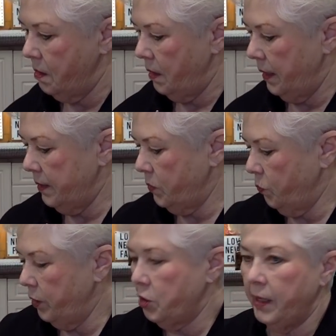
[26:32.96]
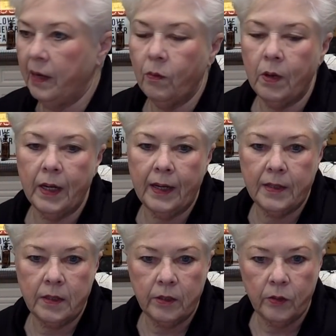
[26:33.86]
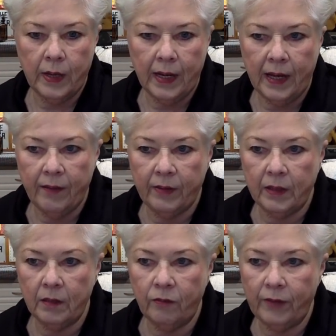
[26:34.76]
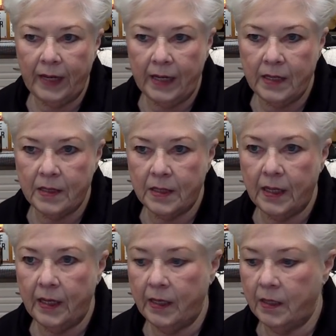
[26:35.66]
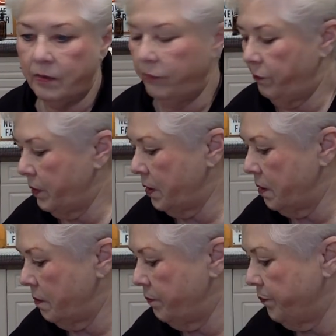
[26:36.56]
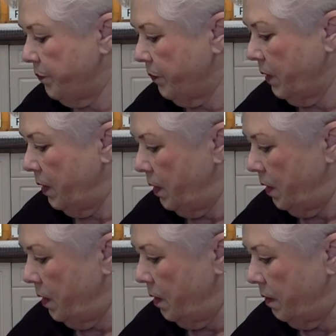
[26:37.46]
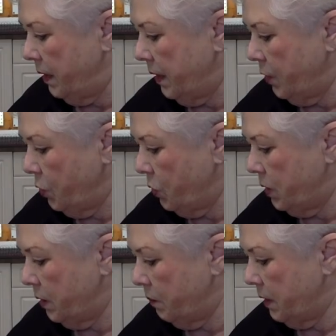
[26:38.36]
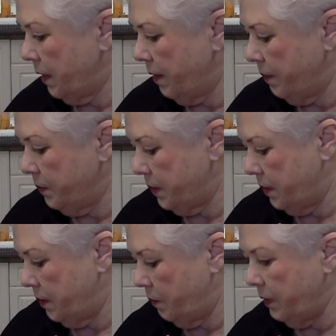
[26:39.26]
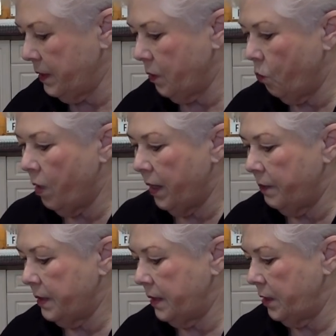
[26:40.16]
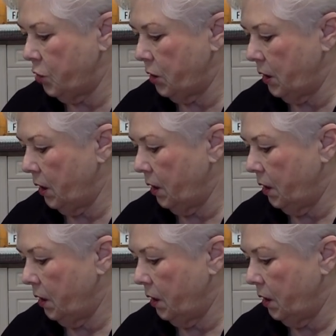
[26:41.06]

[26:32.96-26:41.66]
I switch out what I do. I have a little fanny stand that I use sometimes. Depends on what I'm stitching.